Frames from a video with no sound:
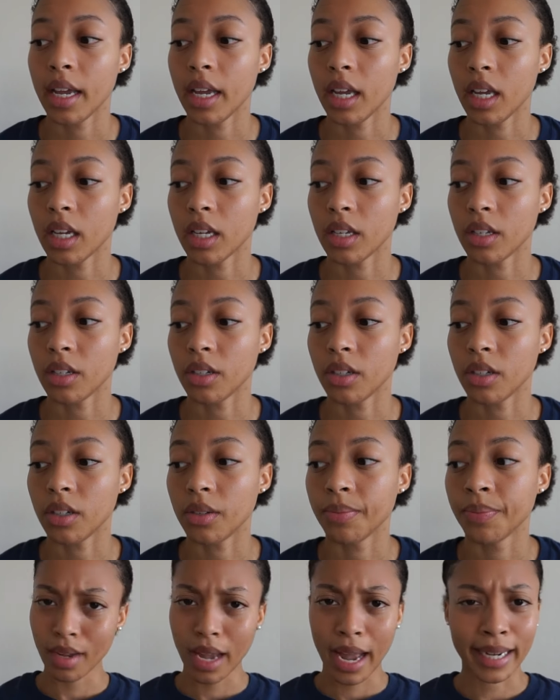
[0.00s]
and
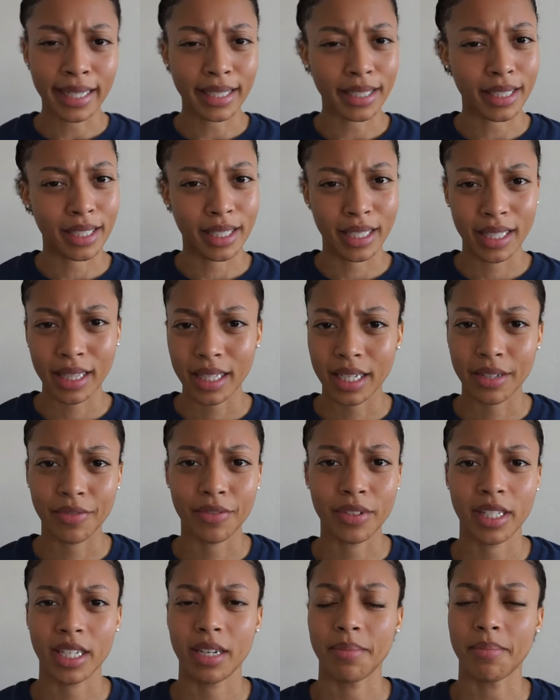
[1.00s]
I could see the
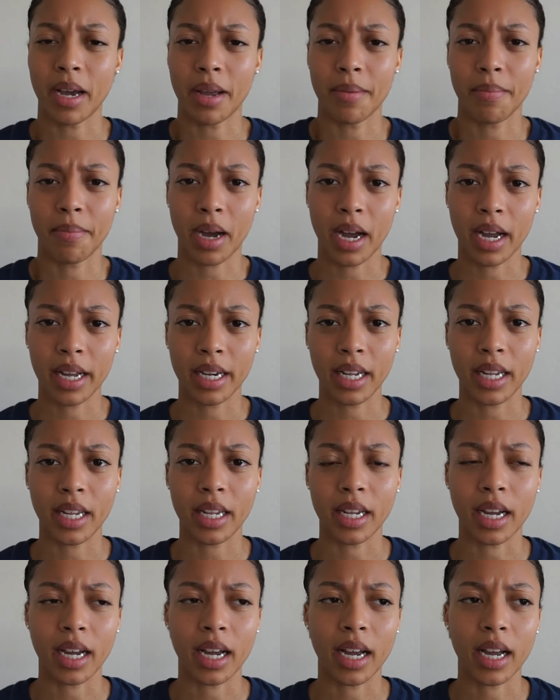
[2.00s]
difference in my
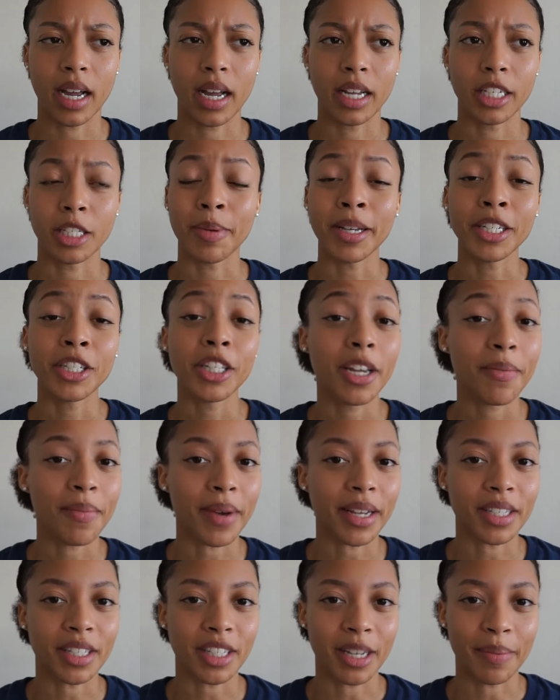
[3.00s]
body, especially in
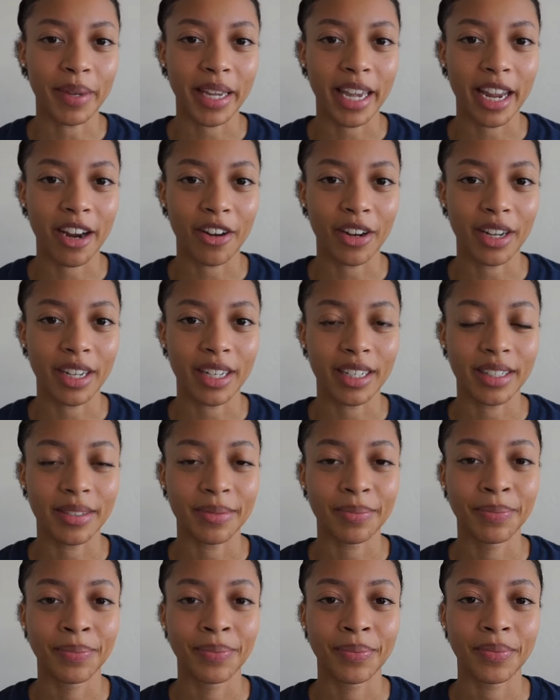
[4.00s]
my stomach
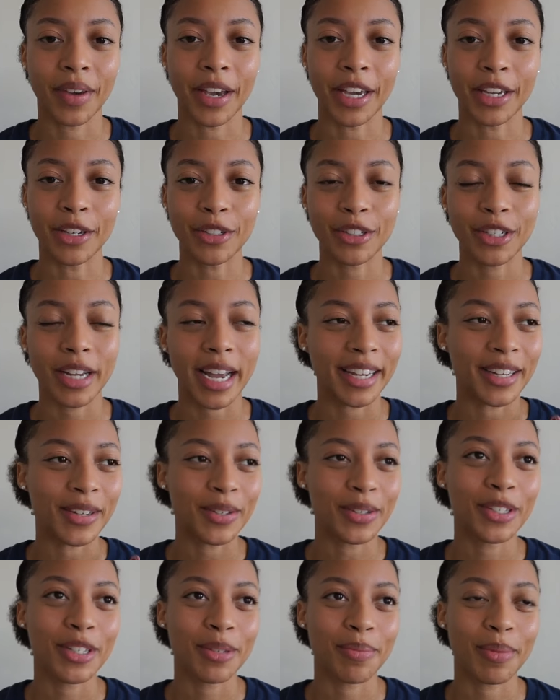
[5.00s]
area. I, I
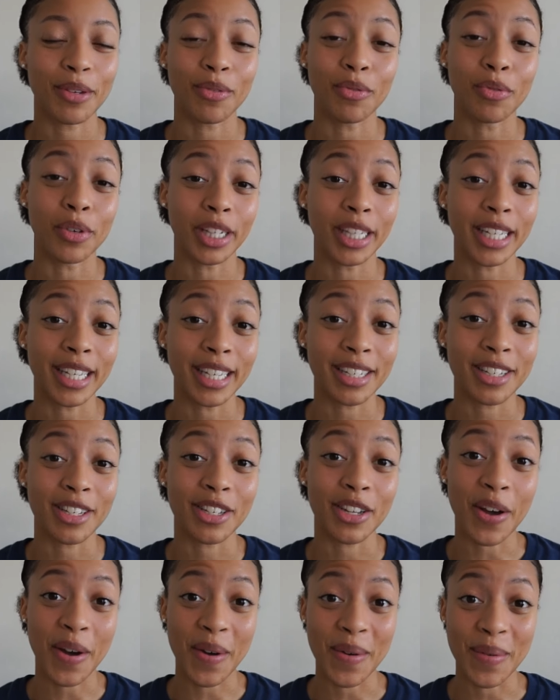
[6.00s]
used to be really
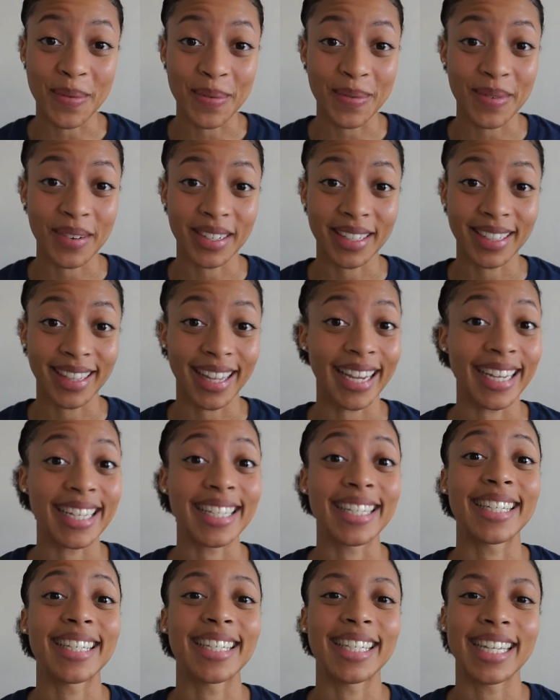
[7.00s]
toned,
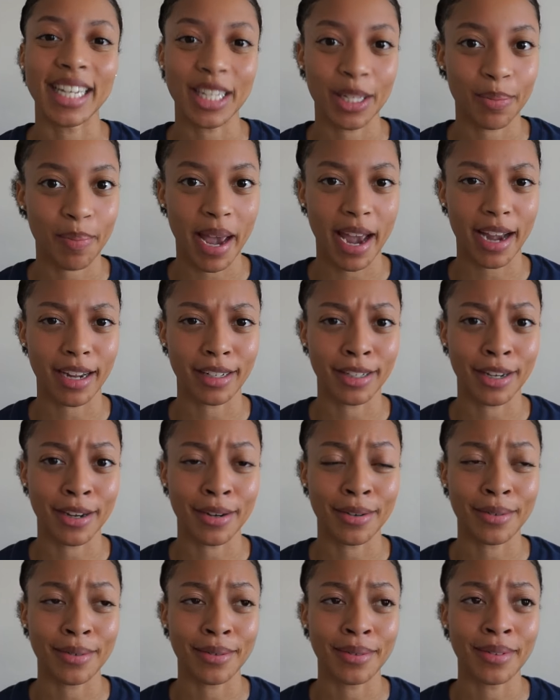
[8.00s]
like six-pack
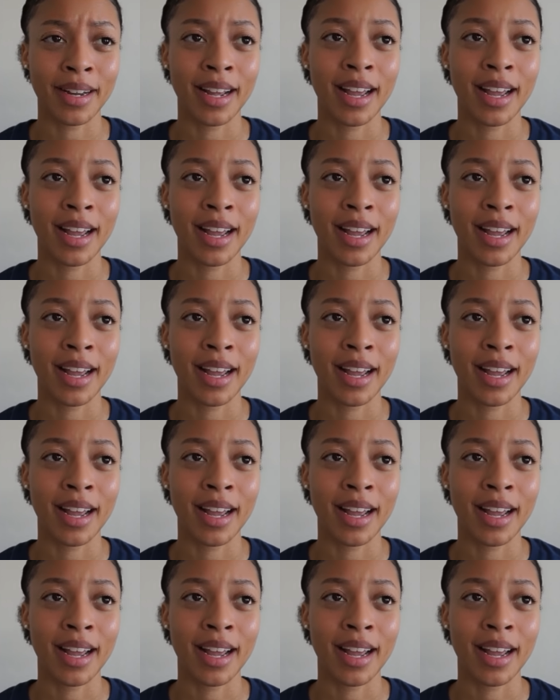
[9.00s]
toned,